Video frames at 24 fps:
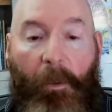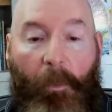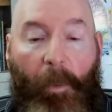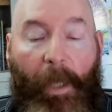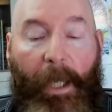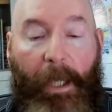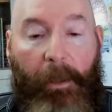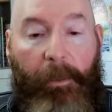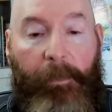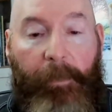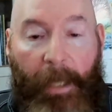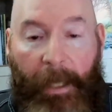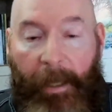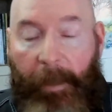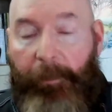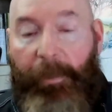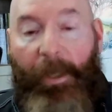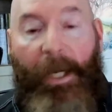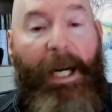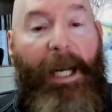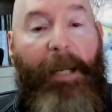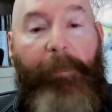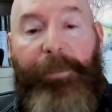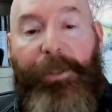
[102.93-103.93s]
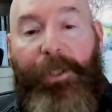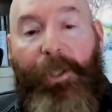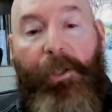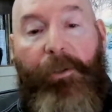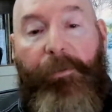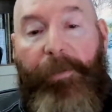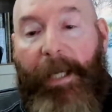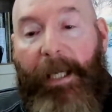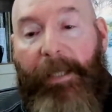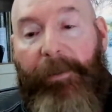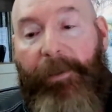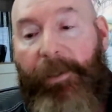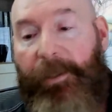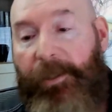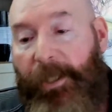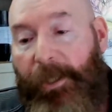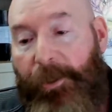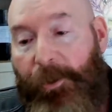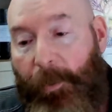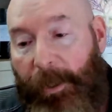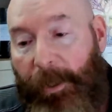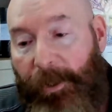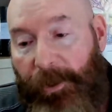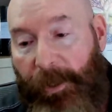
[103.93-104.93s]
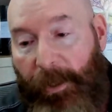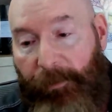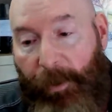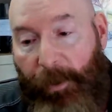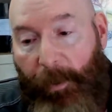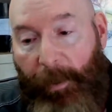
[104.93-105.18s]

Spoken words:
Well, perhaps you've had the situation of